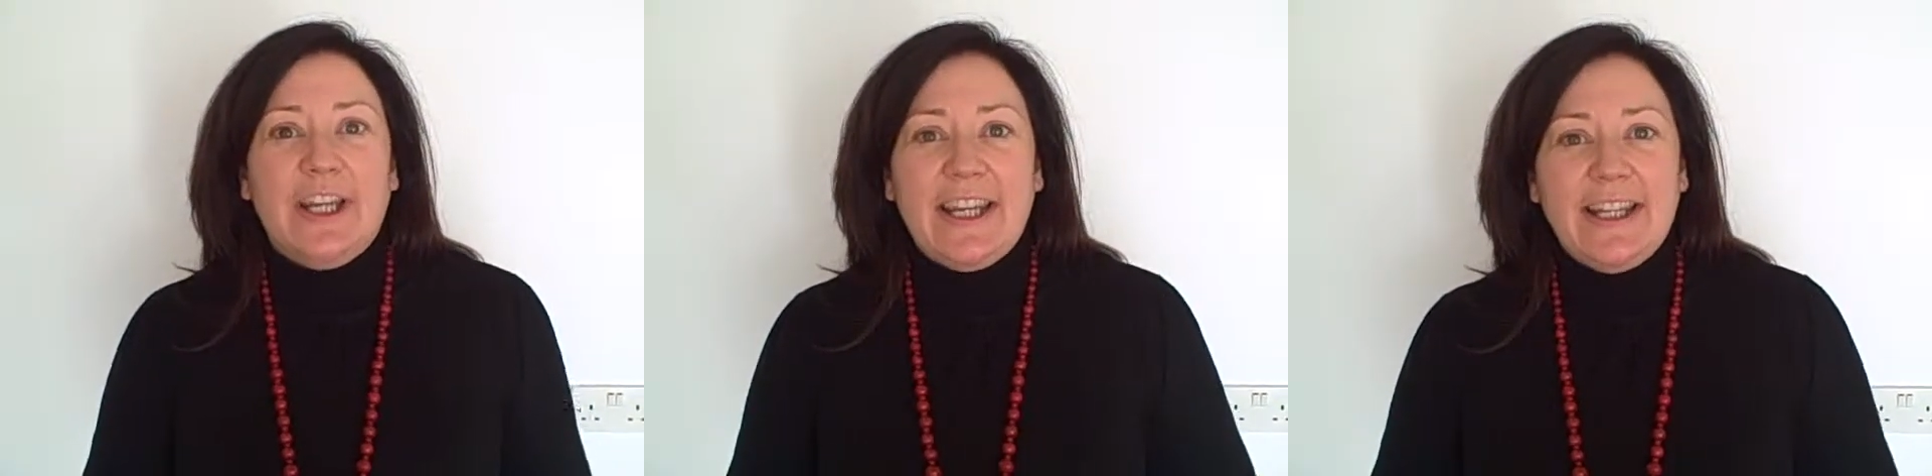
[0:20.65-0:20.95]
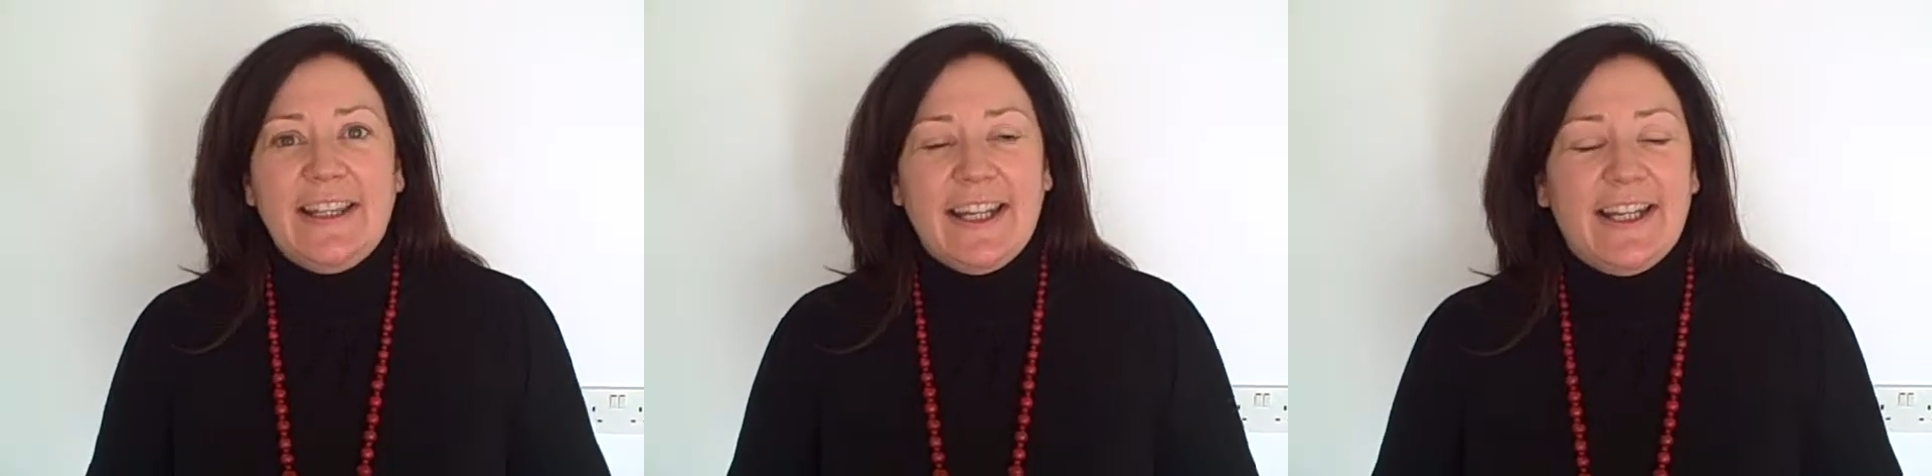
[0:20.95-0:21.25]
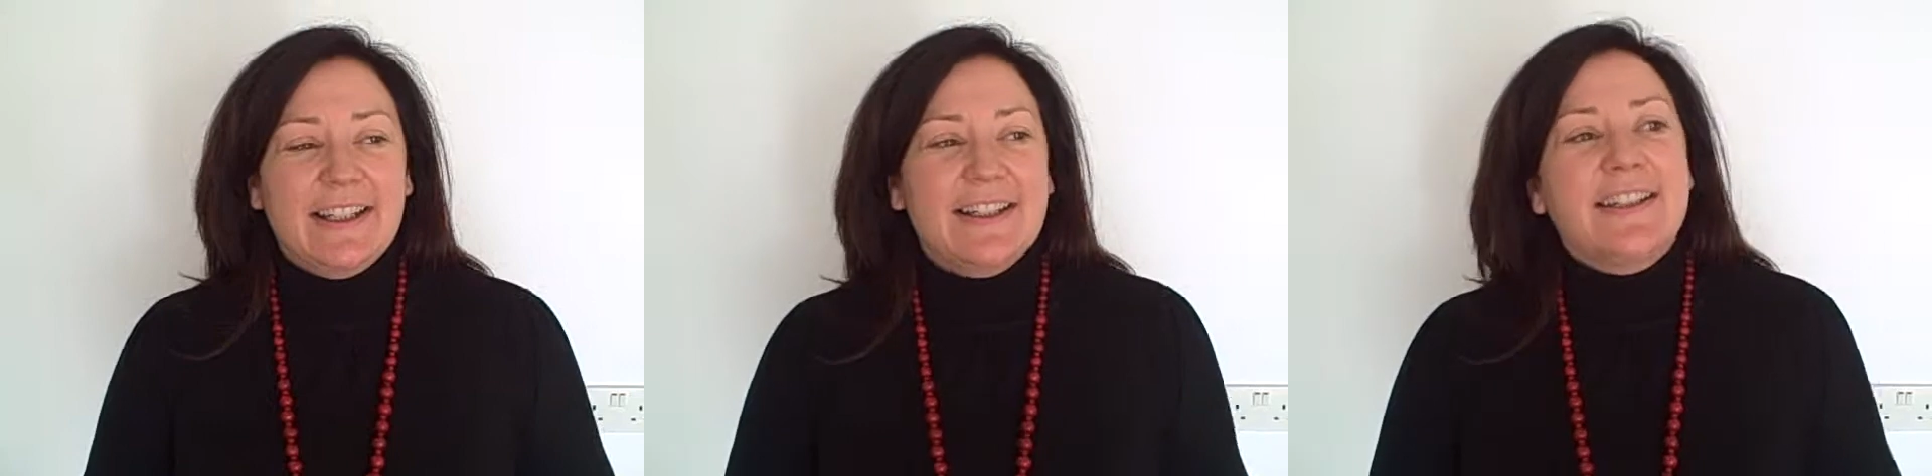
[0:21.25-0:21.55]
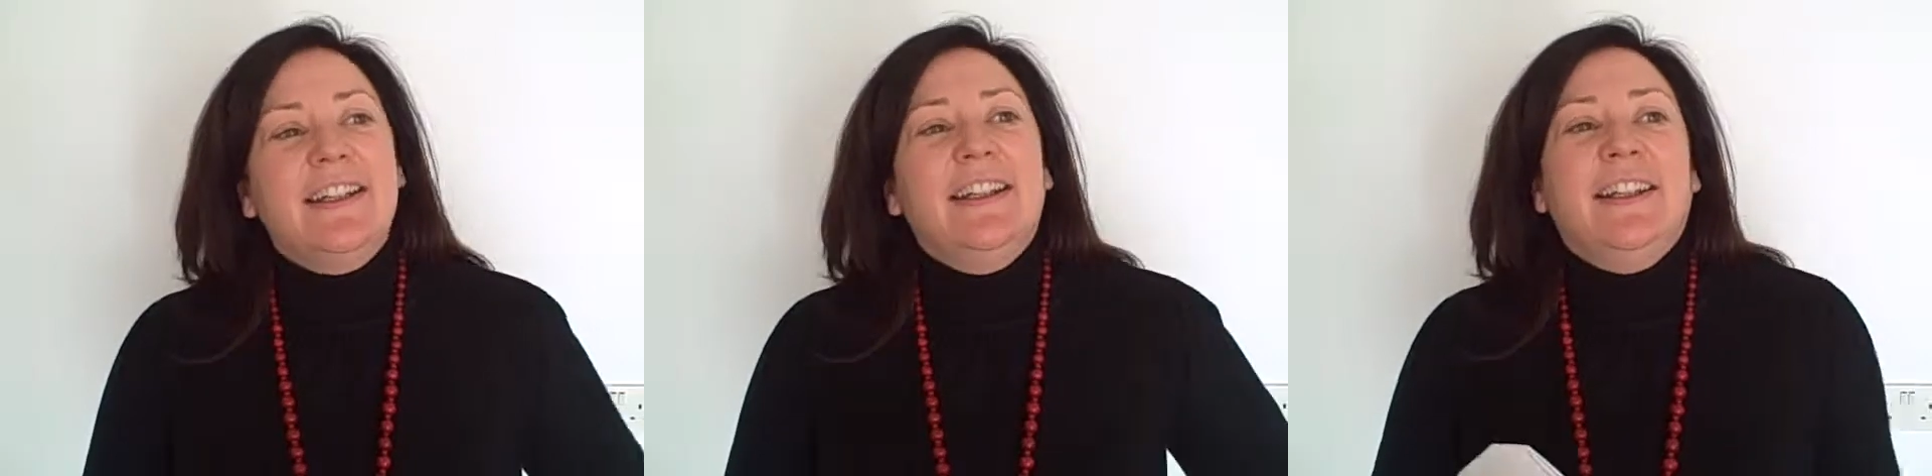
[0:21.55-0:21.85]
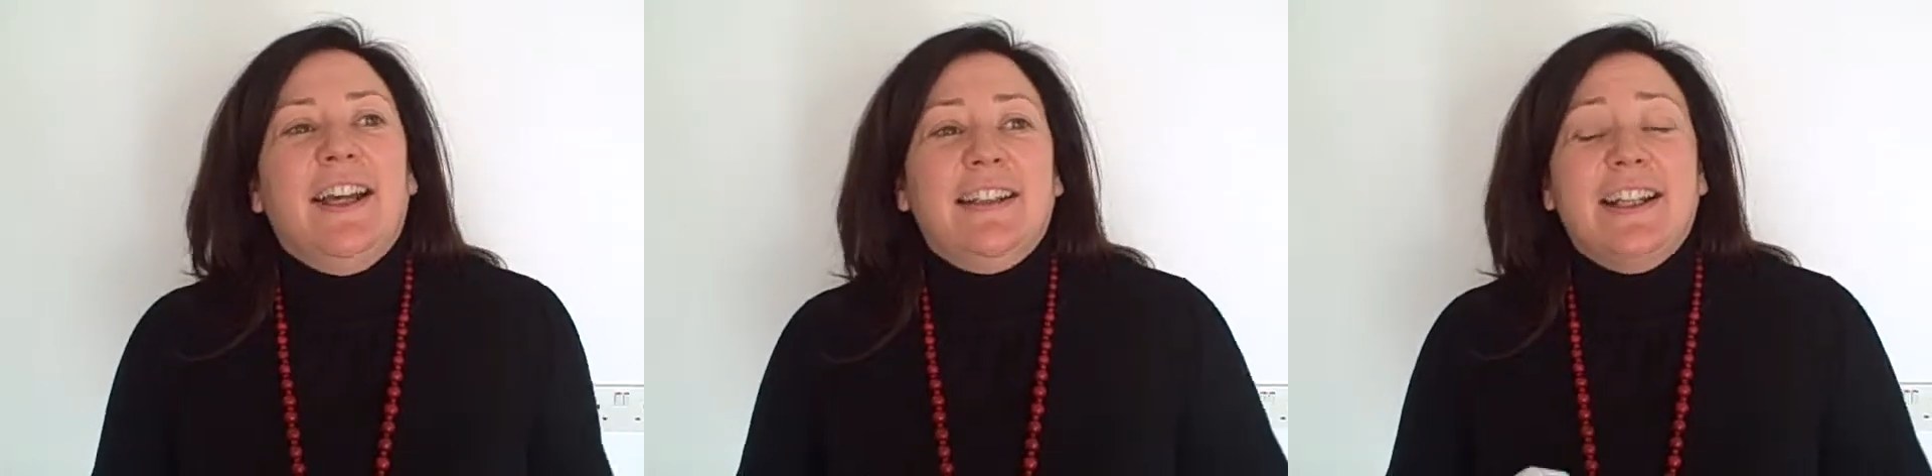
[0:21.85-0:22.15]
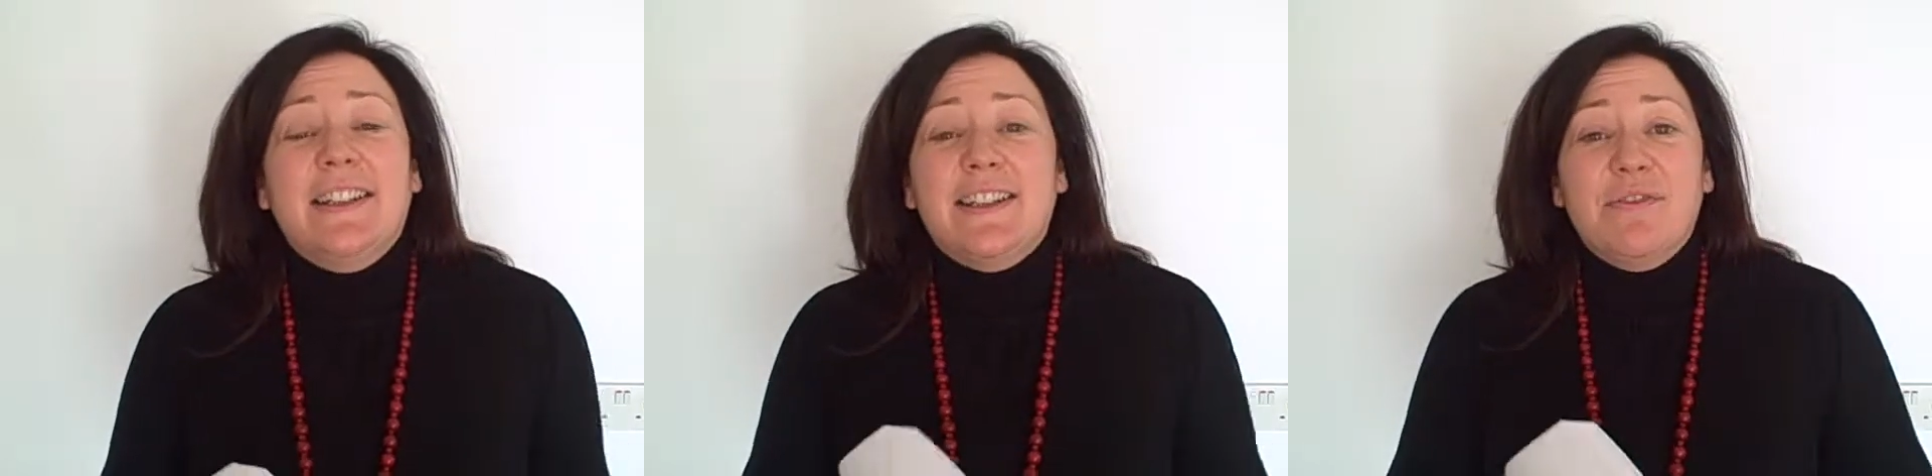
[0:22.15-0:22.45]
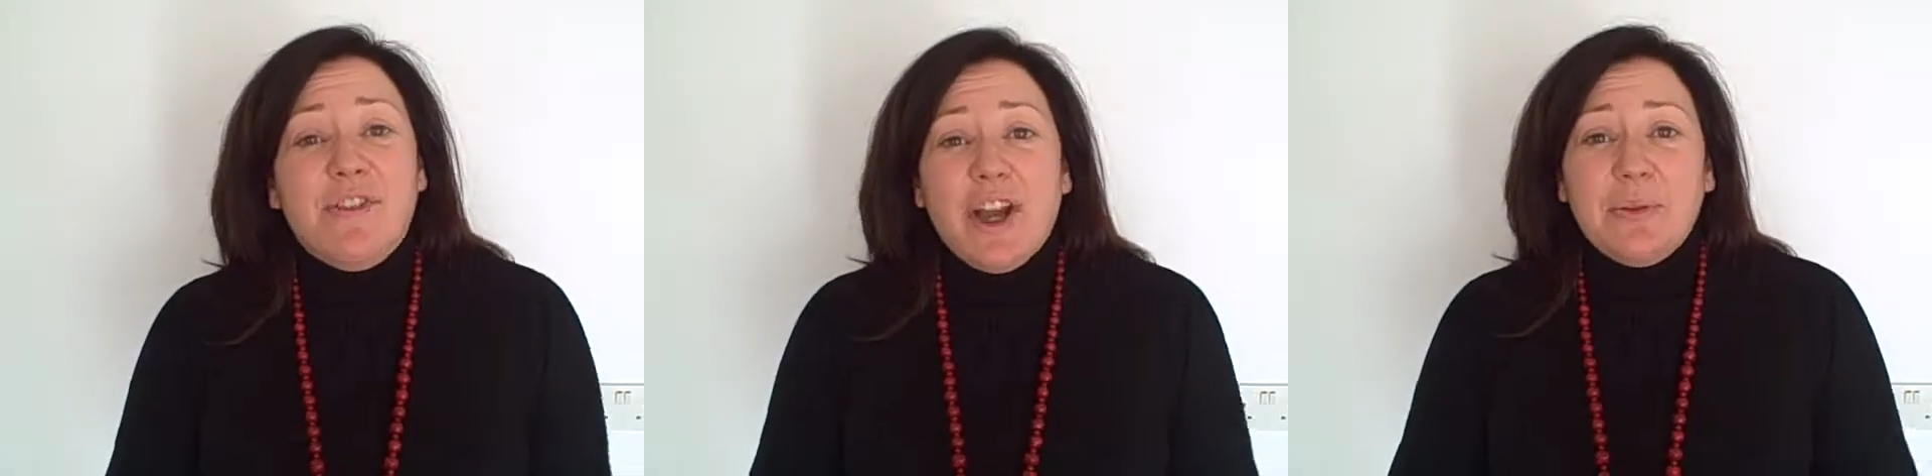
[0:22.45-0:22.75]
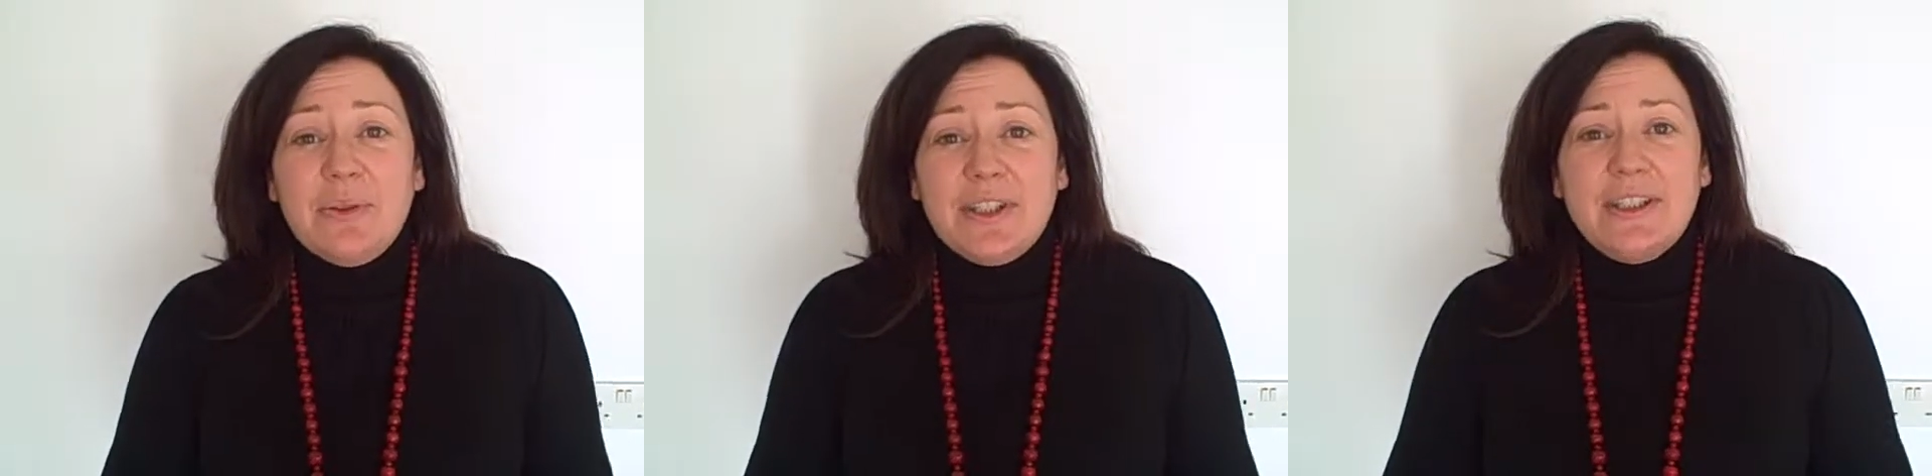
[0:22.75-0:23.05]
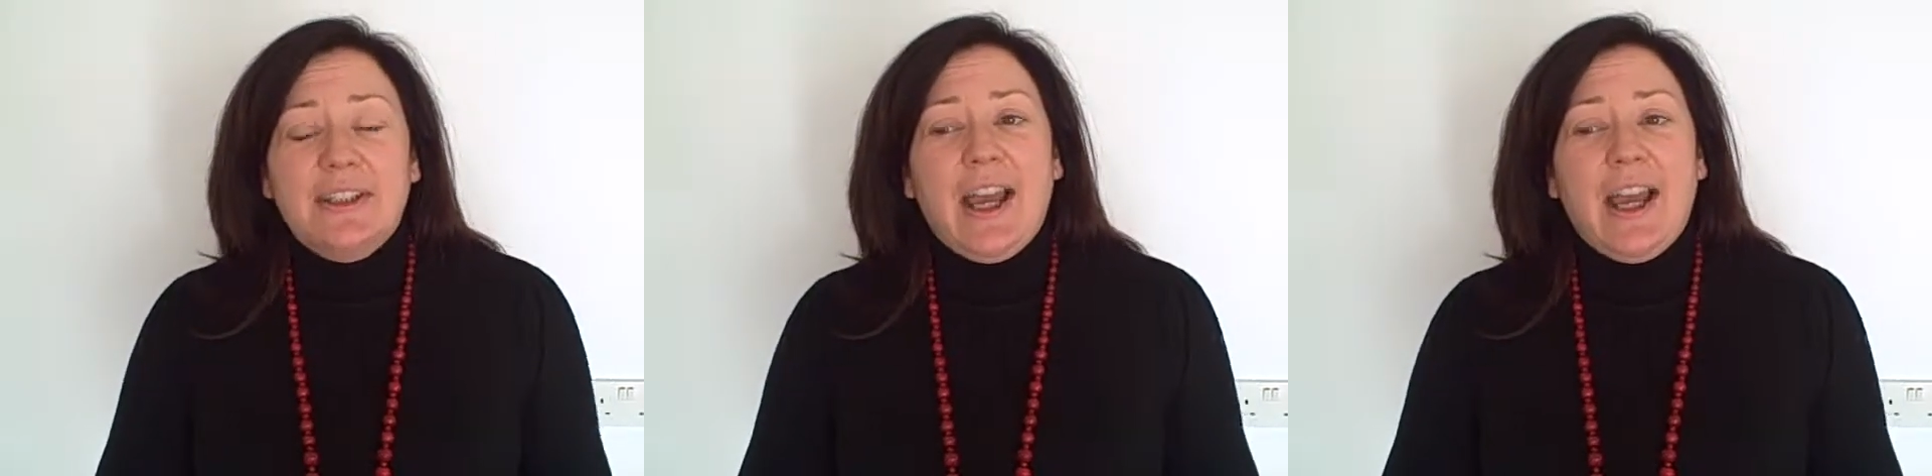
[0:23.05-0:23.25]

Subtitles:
key things, and that's the vote.